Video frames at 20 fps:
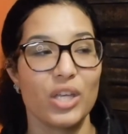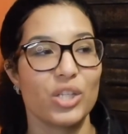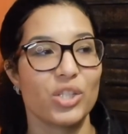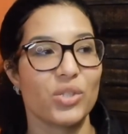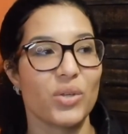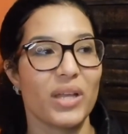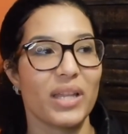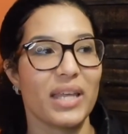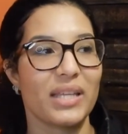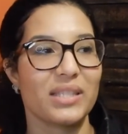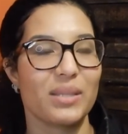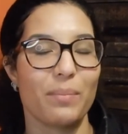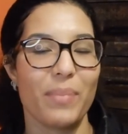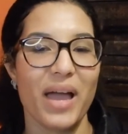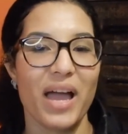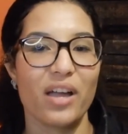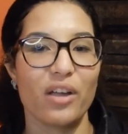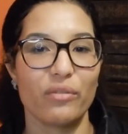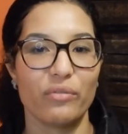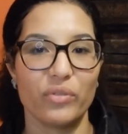So I like to
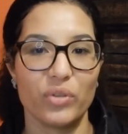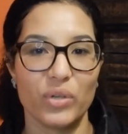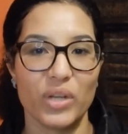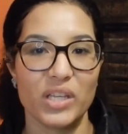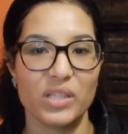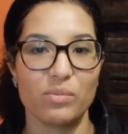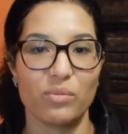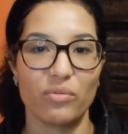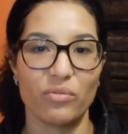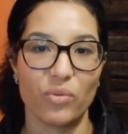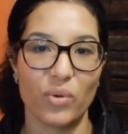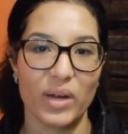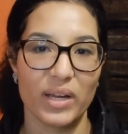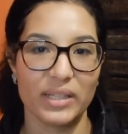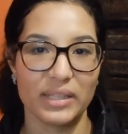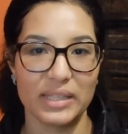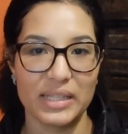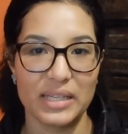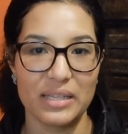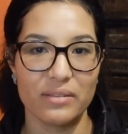pack a few days before I
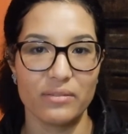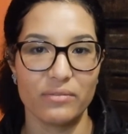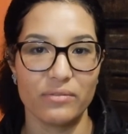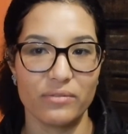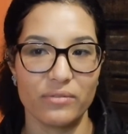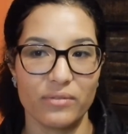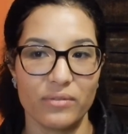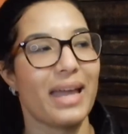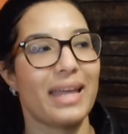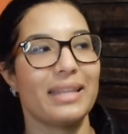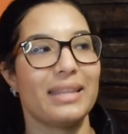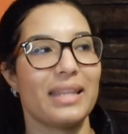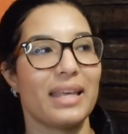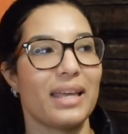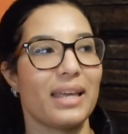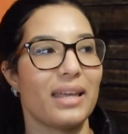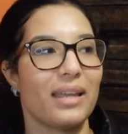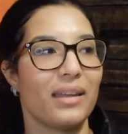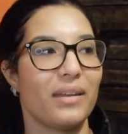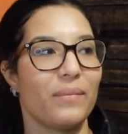leave, and
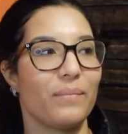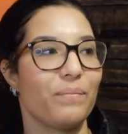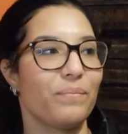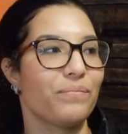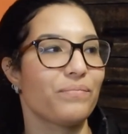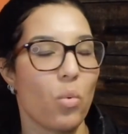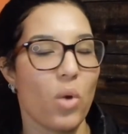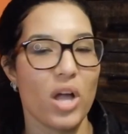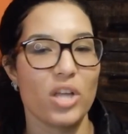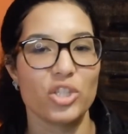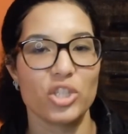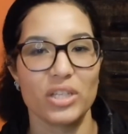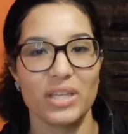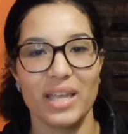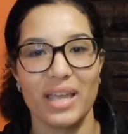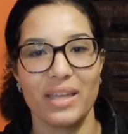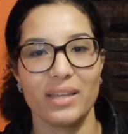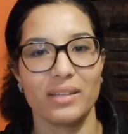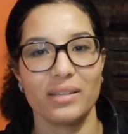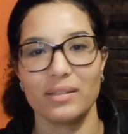then wash
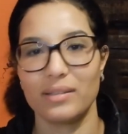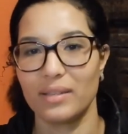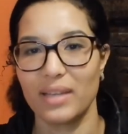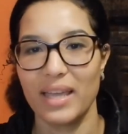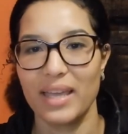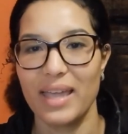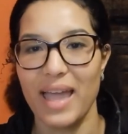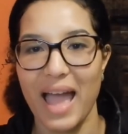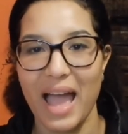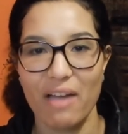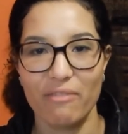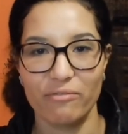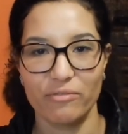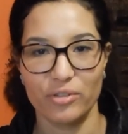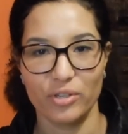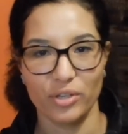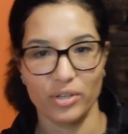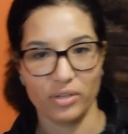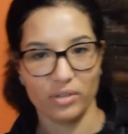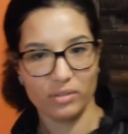again like
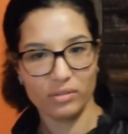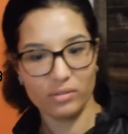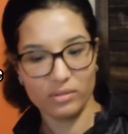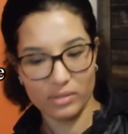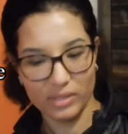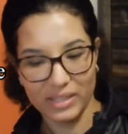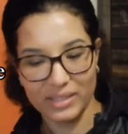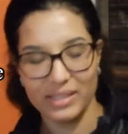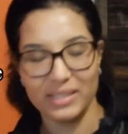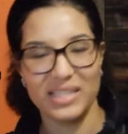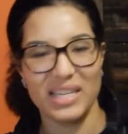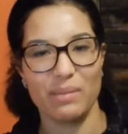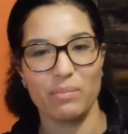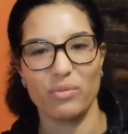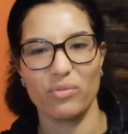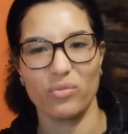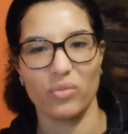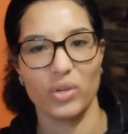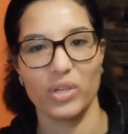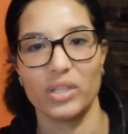after, like the day
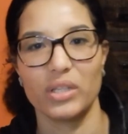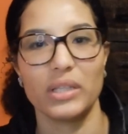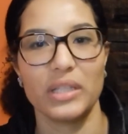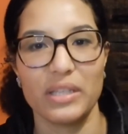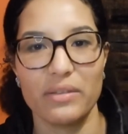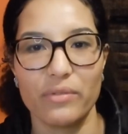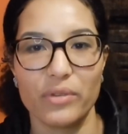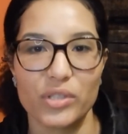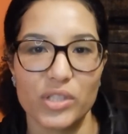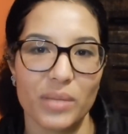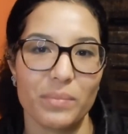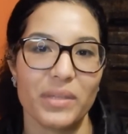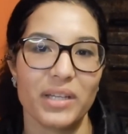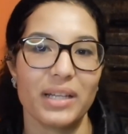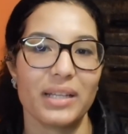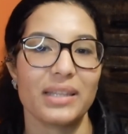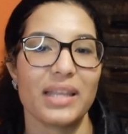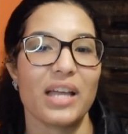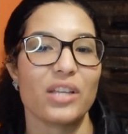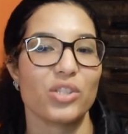before you leave or something
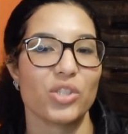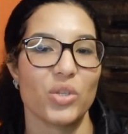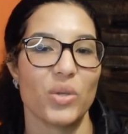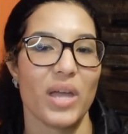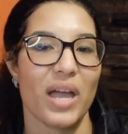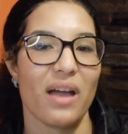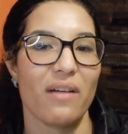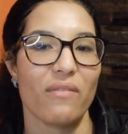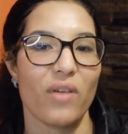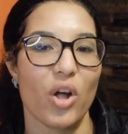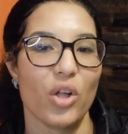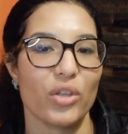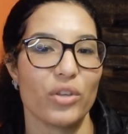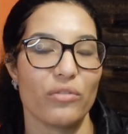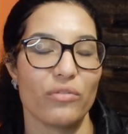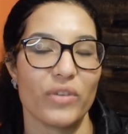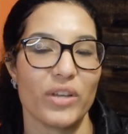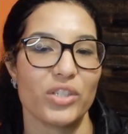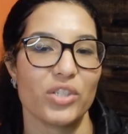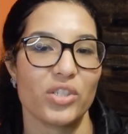like that, so you have all
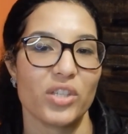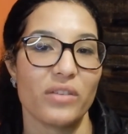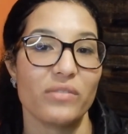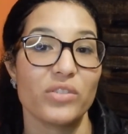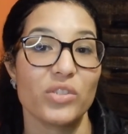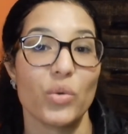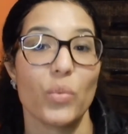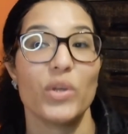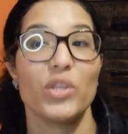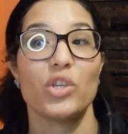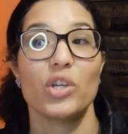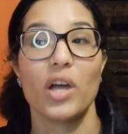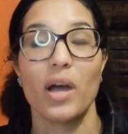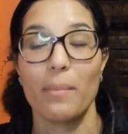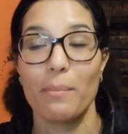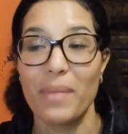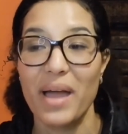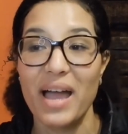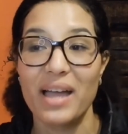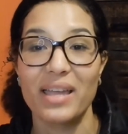your fresh stuff. So when you
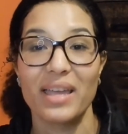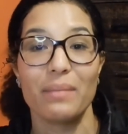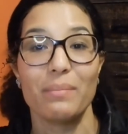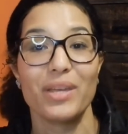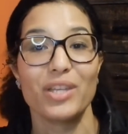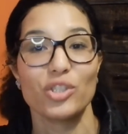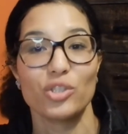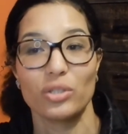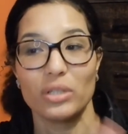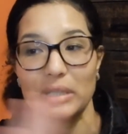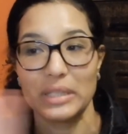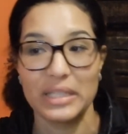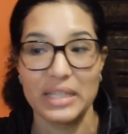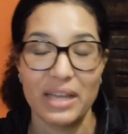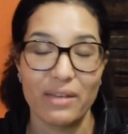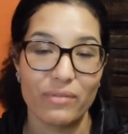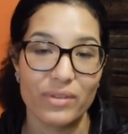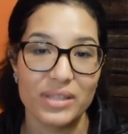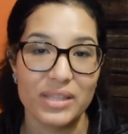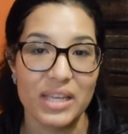come back, and make sure clean
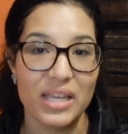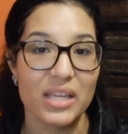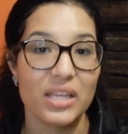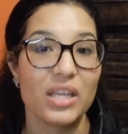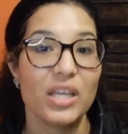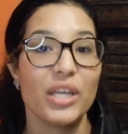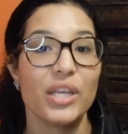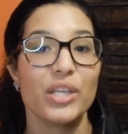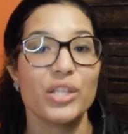everything.